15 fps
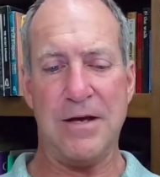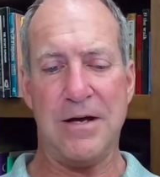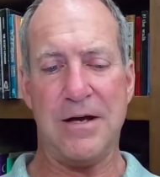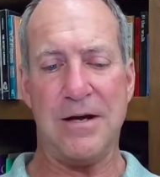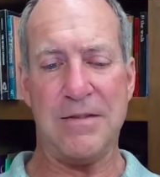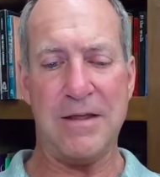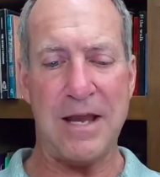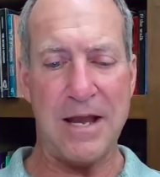
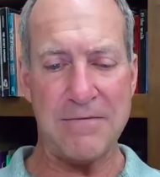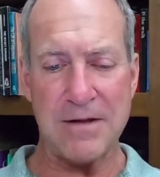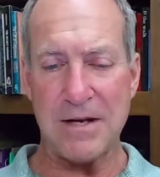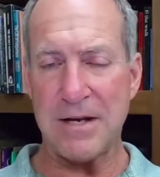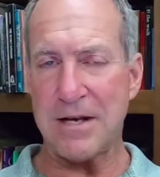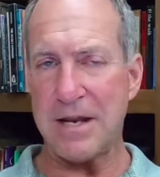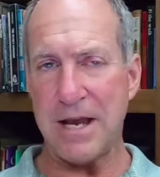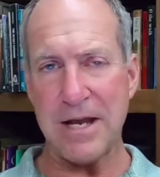They have a
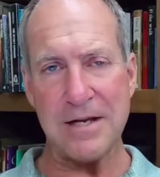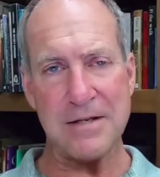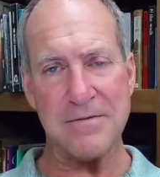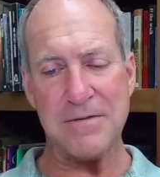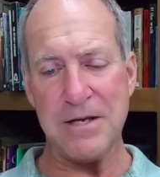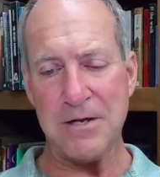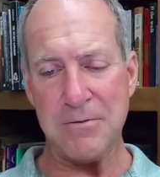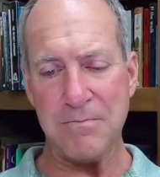
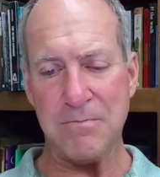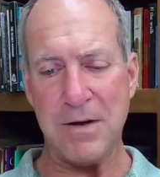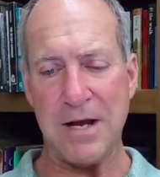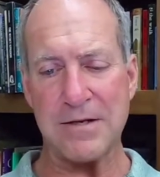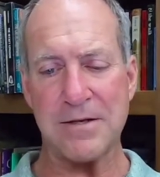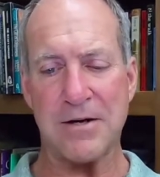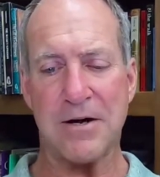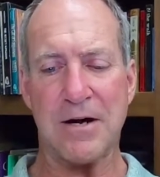negative
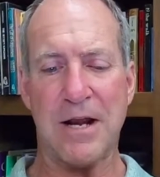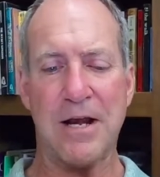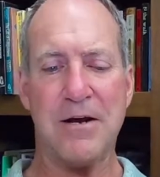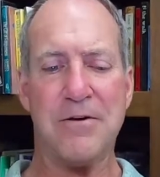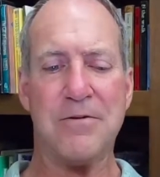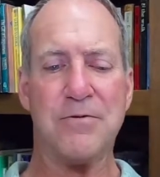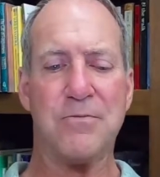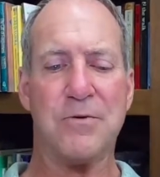impact on our
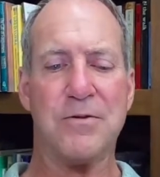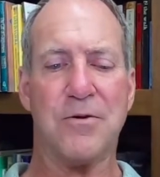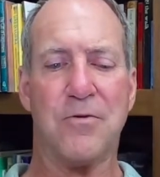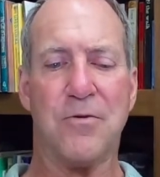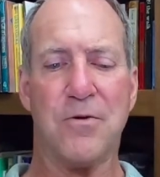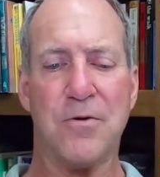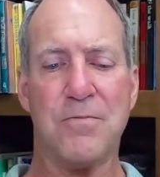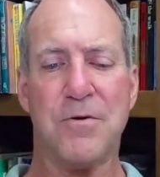health when the
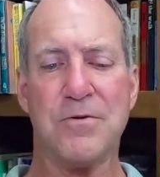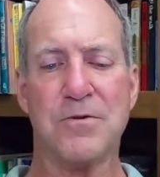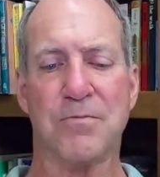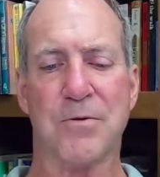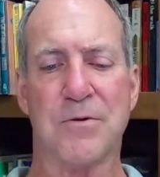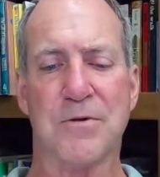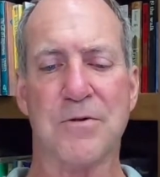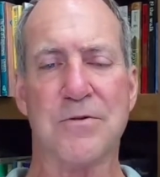hormones
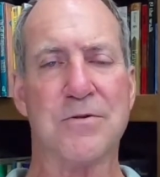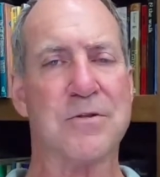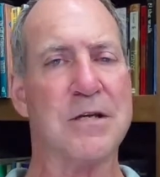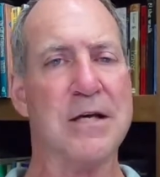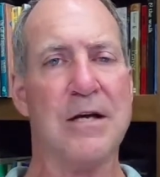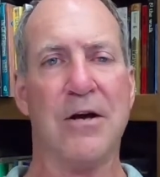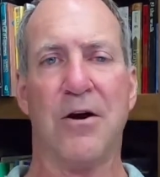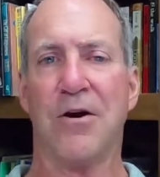produced
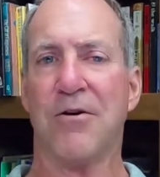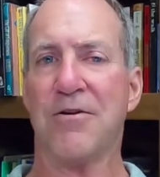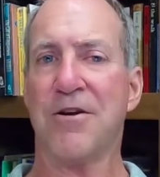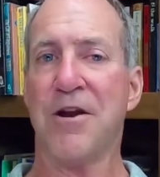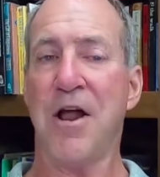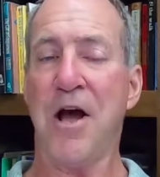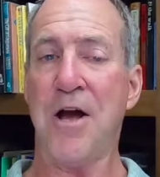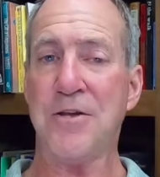are
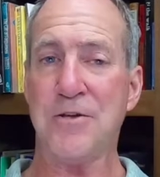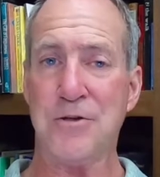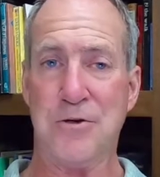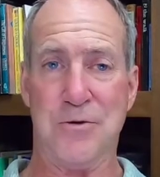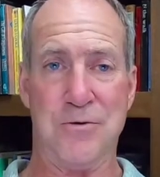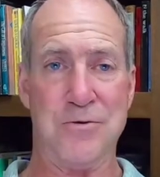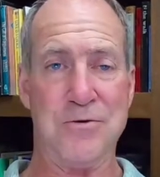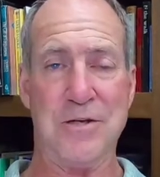not
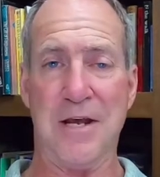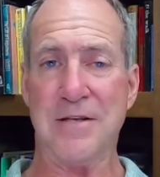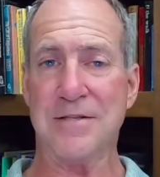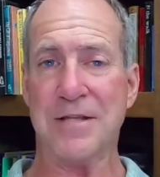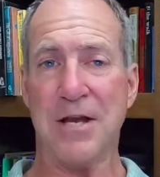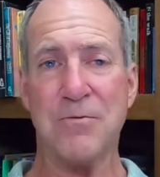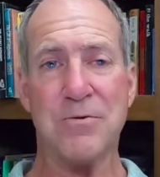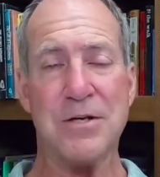used as
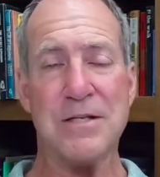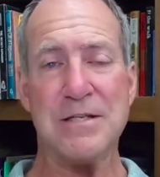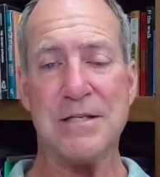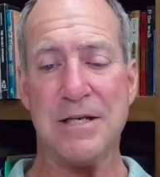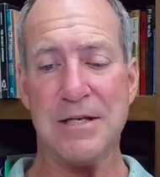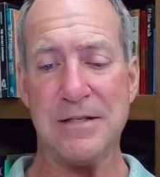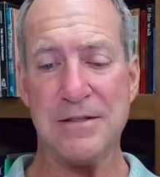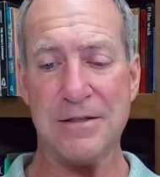they were
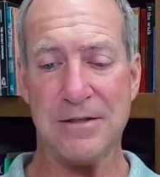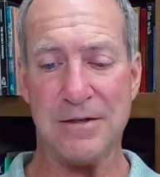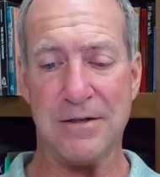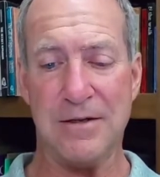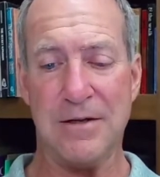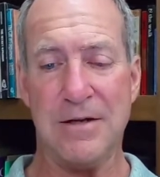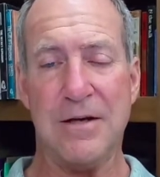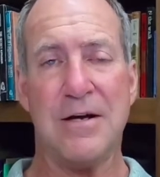intended.